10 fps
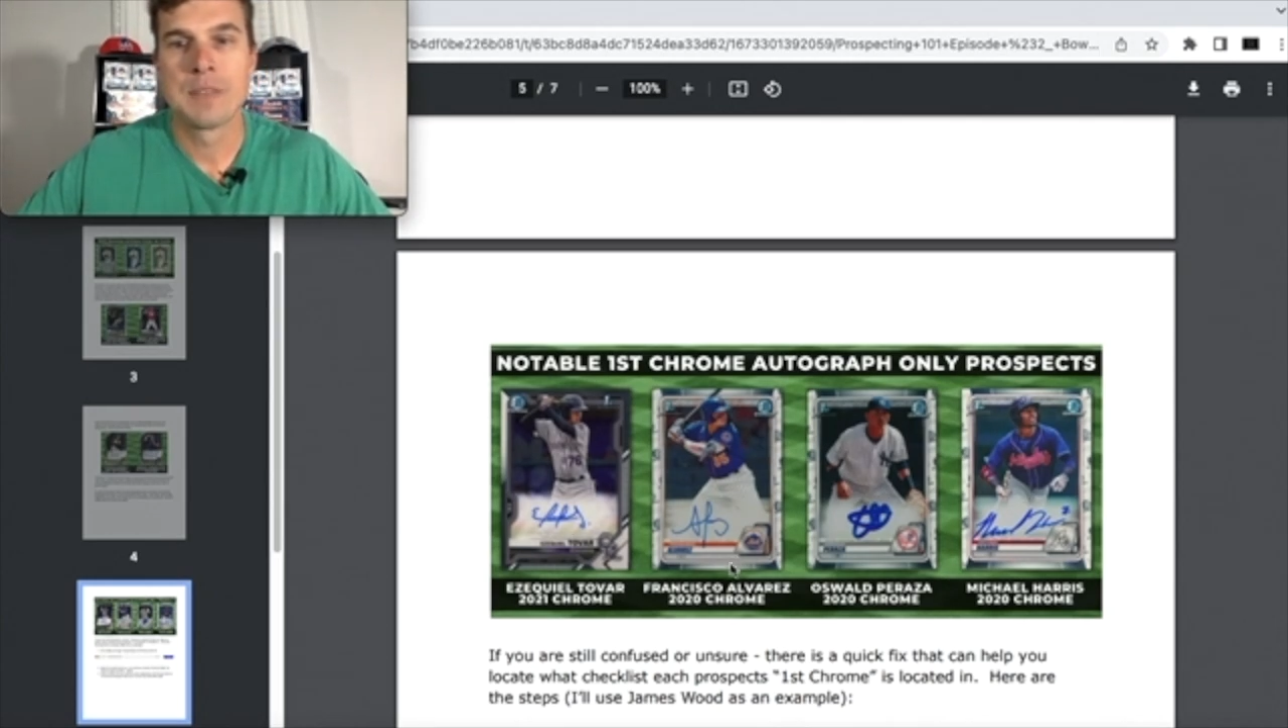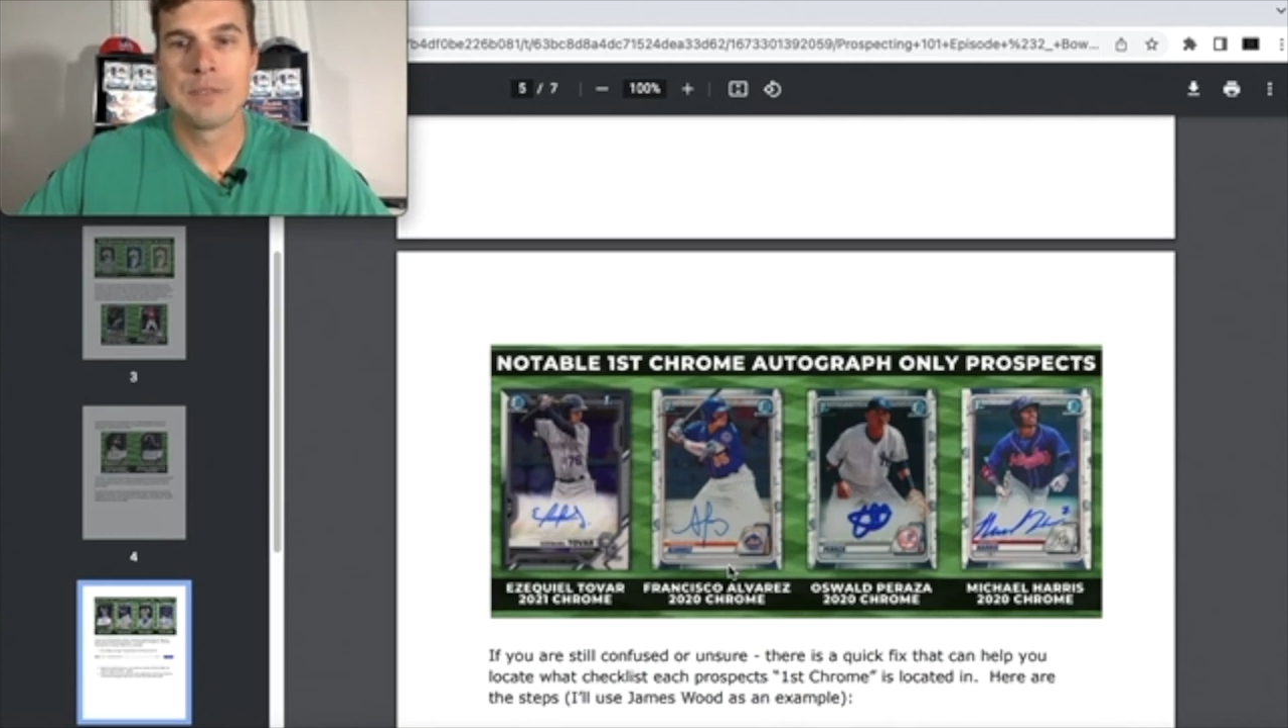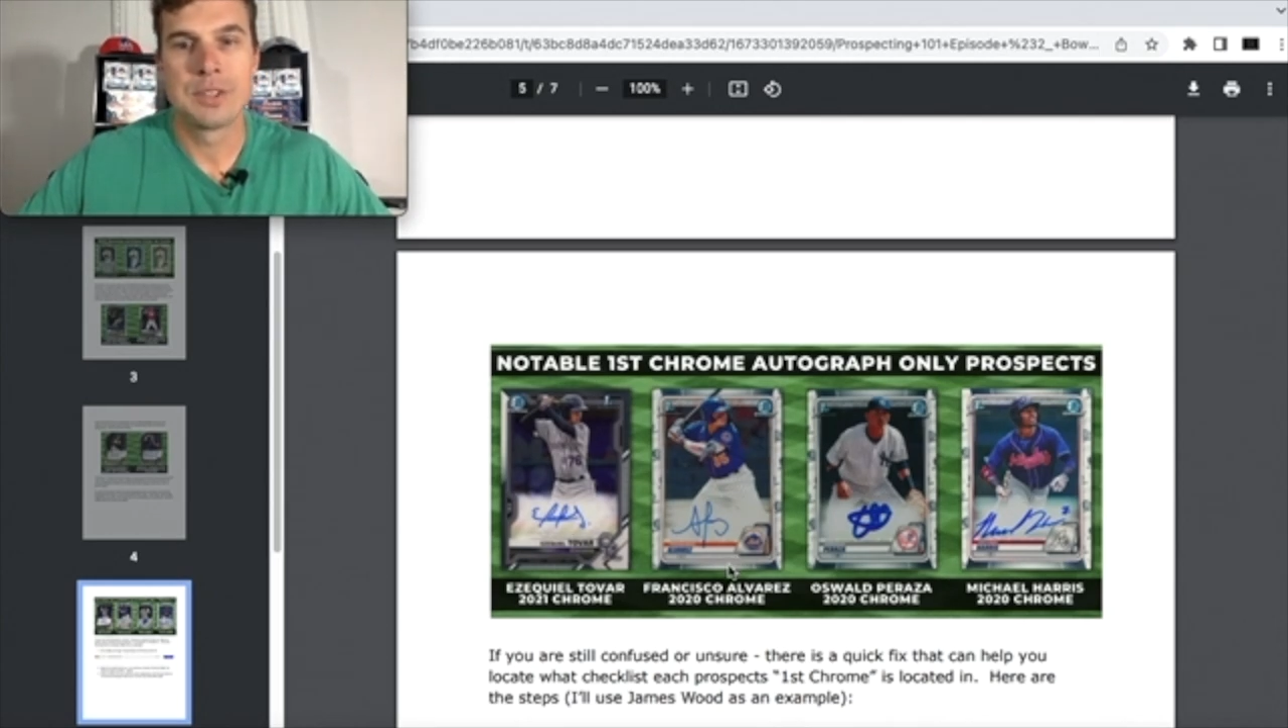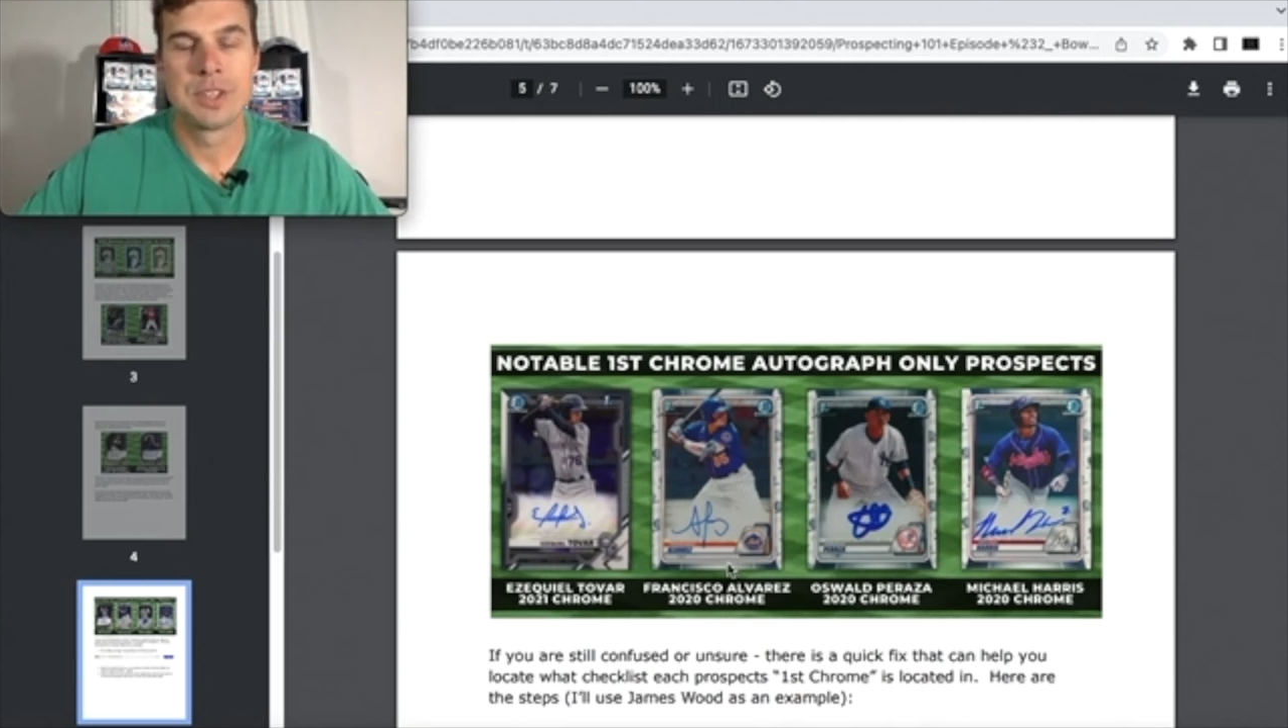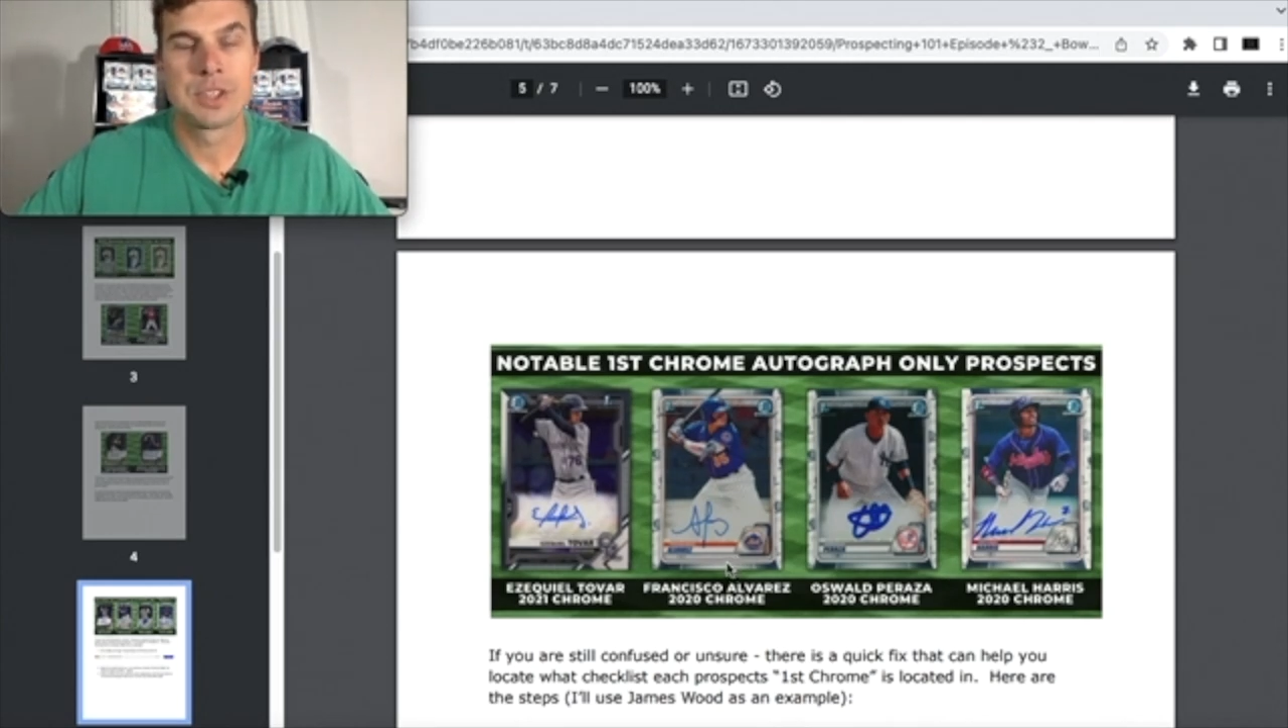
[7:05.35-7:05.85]

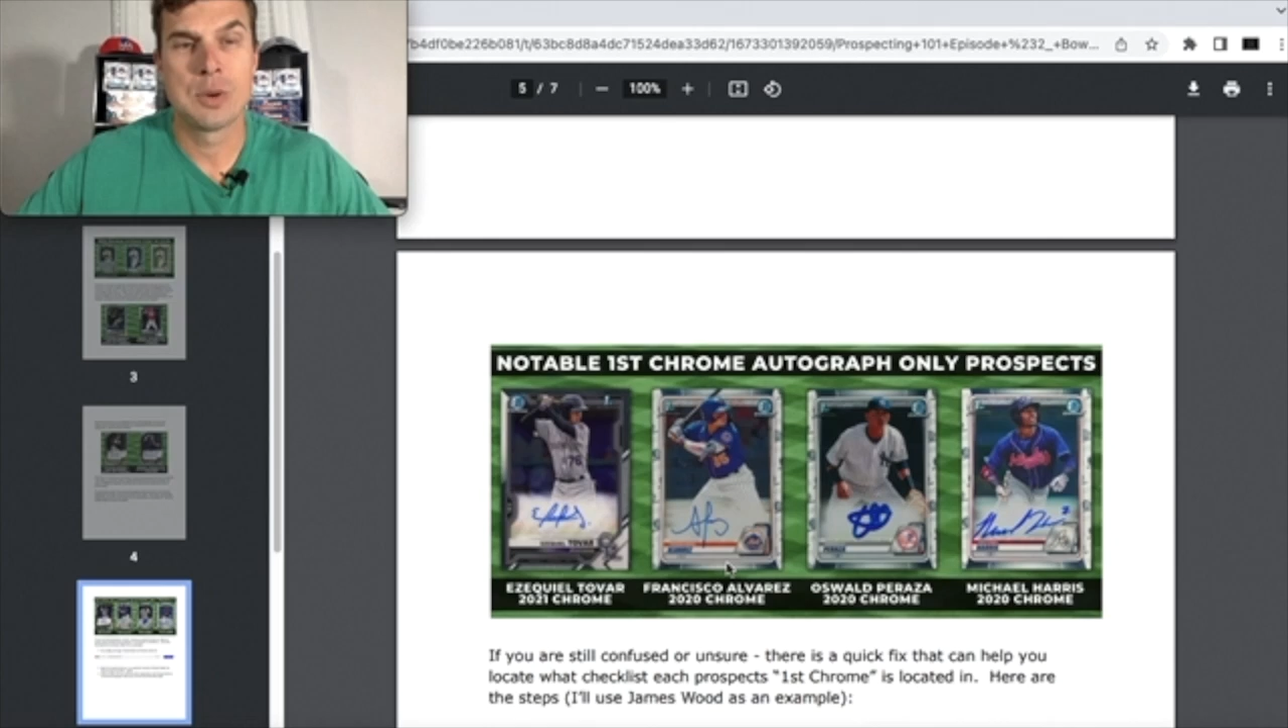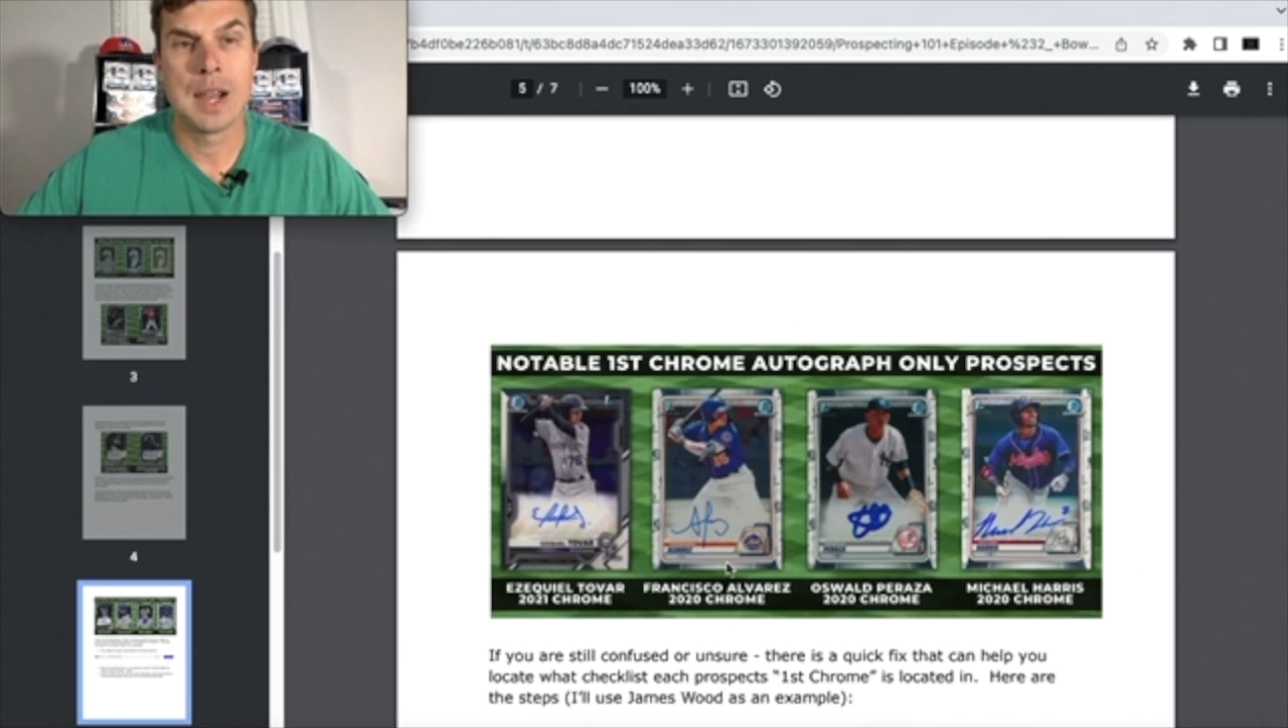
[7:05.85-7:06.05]
Francisco